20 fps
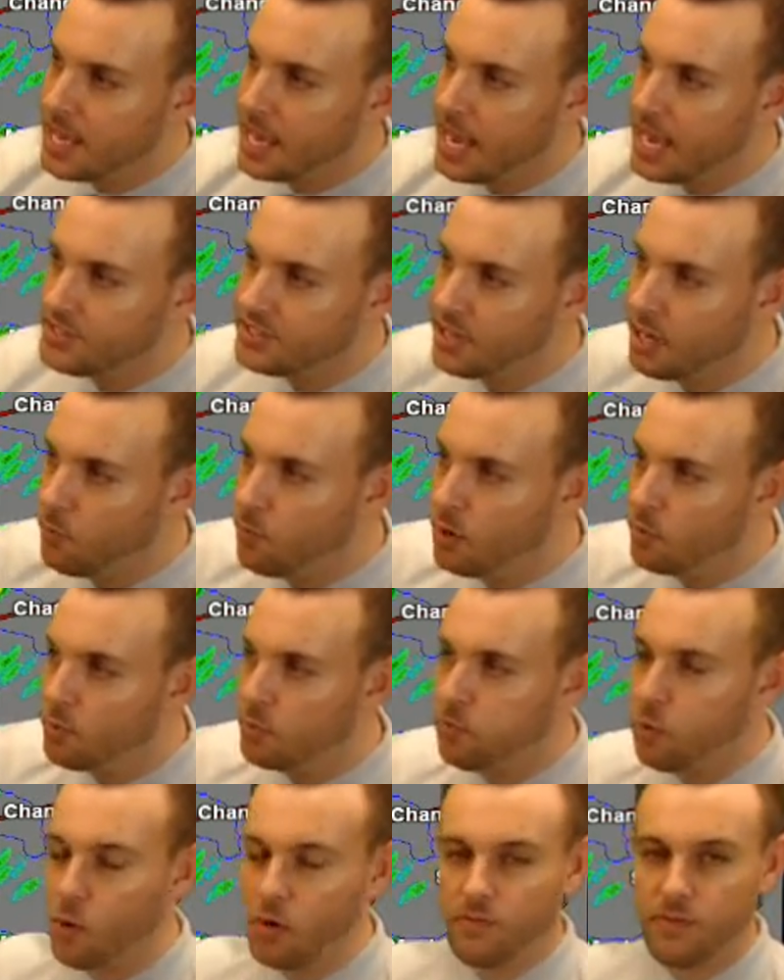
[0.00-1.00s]
I saw one
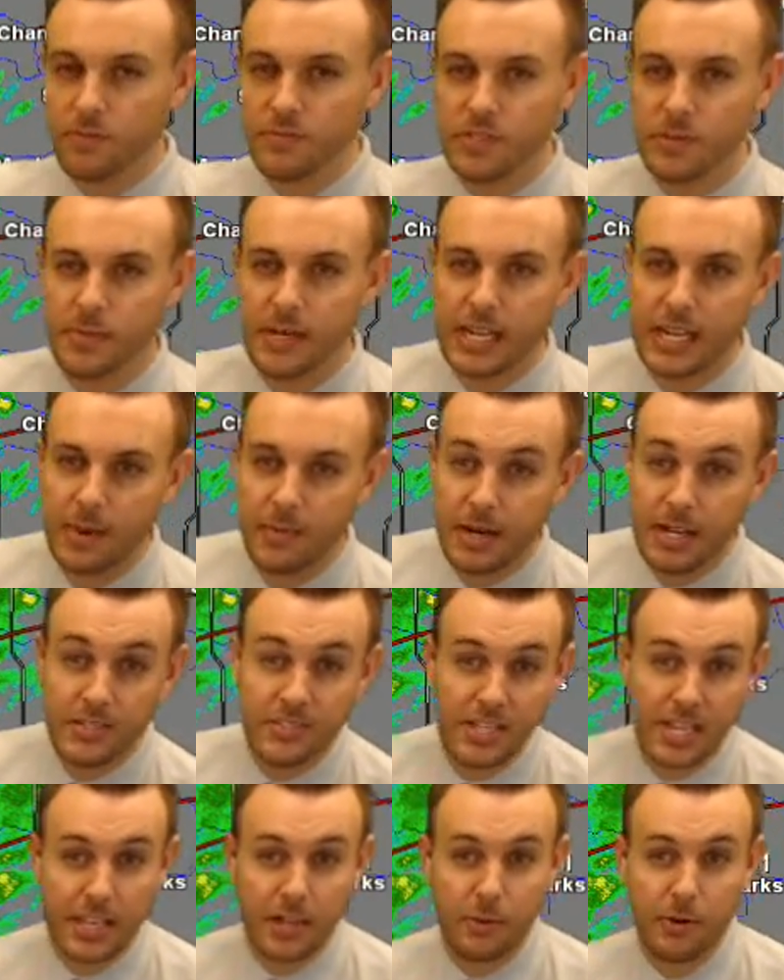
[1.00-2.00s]
report from somebody coming
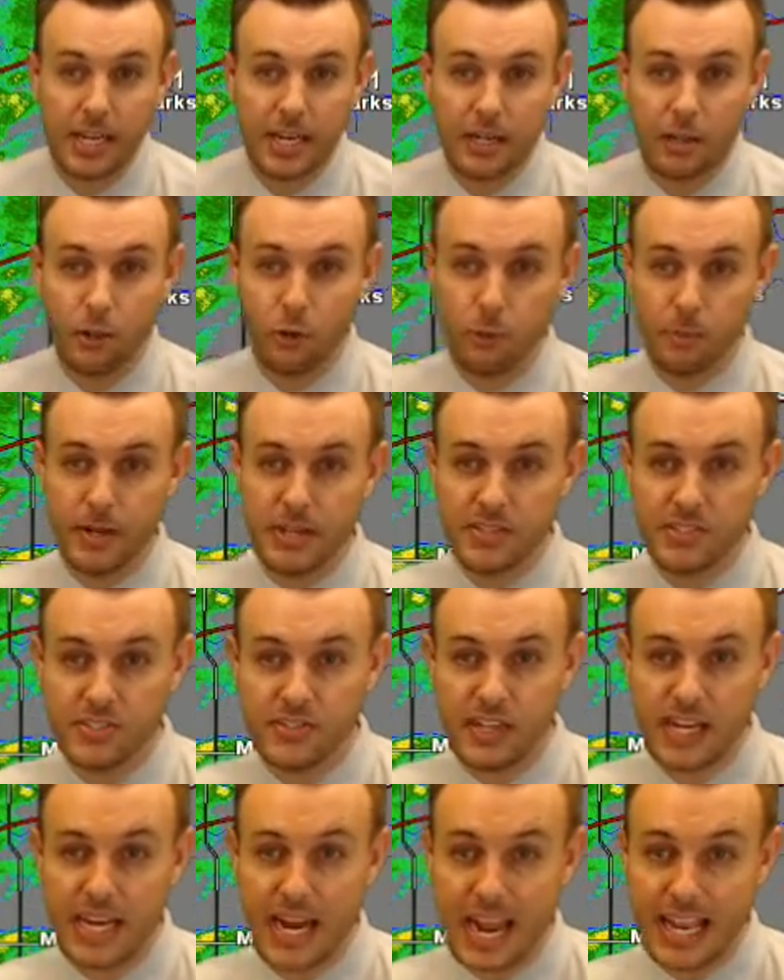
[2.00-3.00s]
in saying they were getting a little bit of
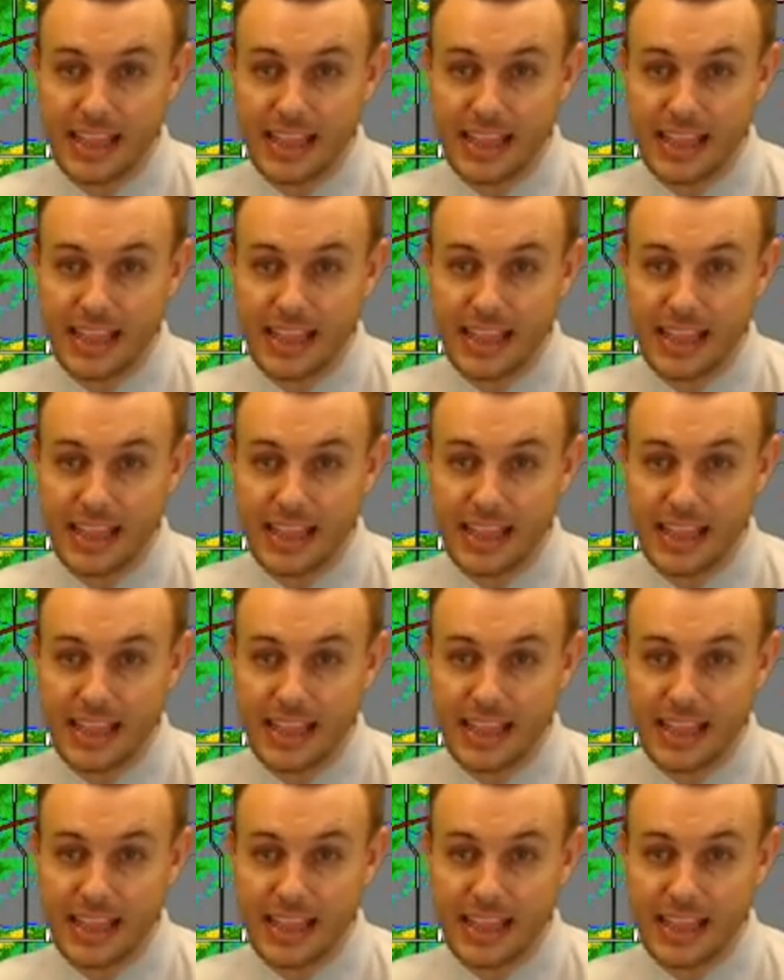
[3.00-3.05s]
sleet.